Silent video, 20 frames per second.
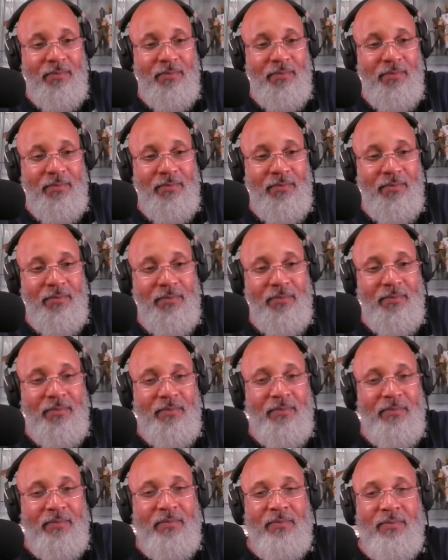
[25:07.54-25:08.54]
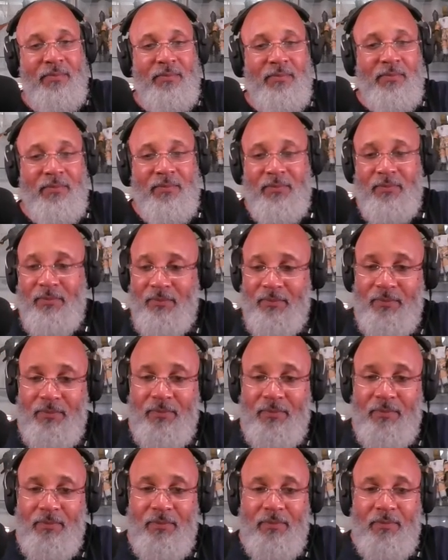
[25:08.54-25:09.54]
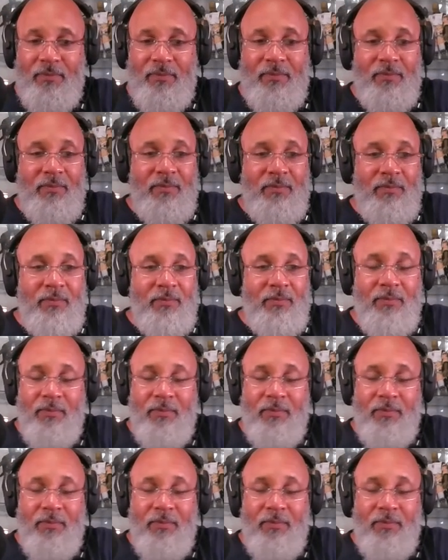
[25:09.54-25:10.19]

(not speaking)